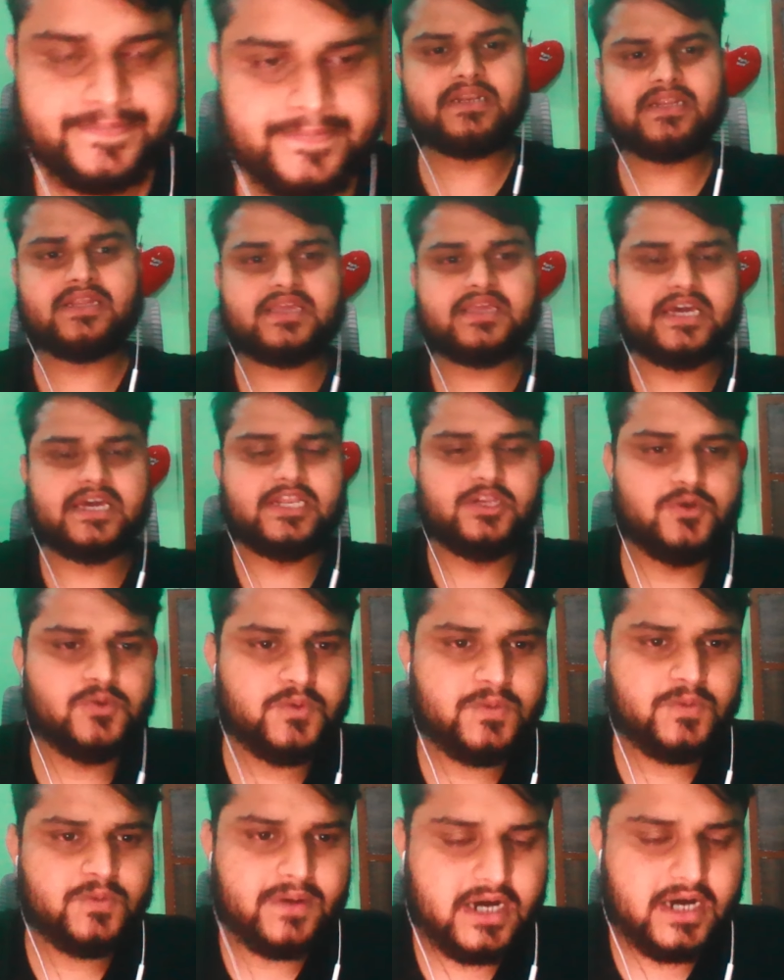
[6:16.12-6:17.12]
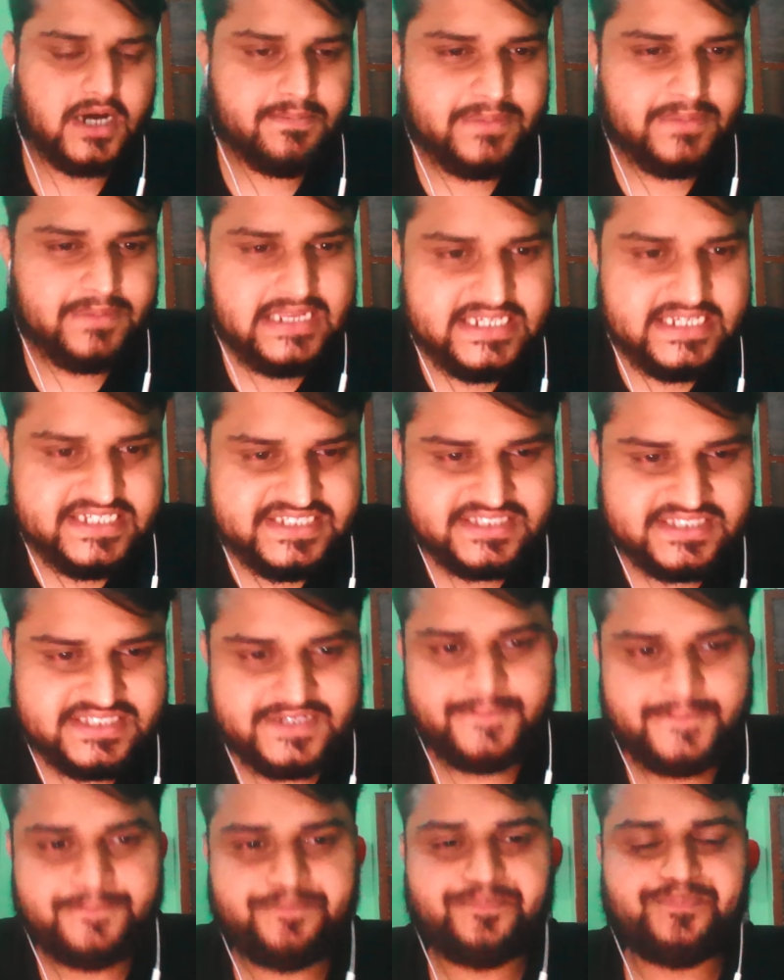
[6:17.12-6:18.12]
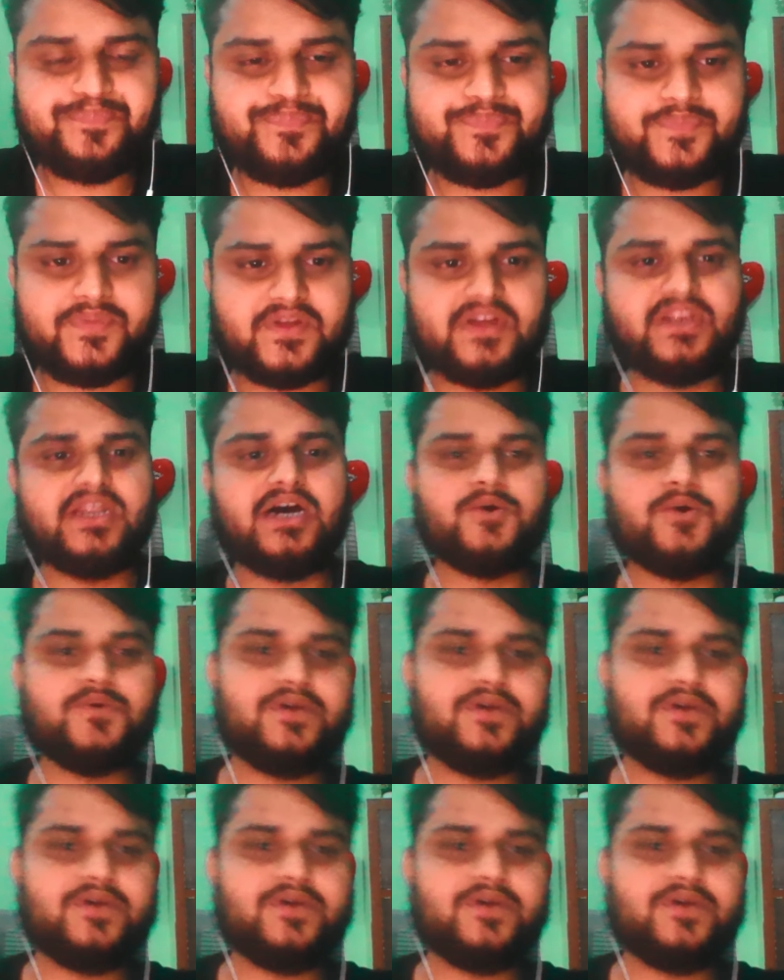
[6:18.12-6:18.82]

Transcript: Can you please now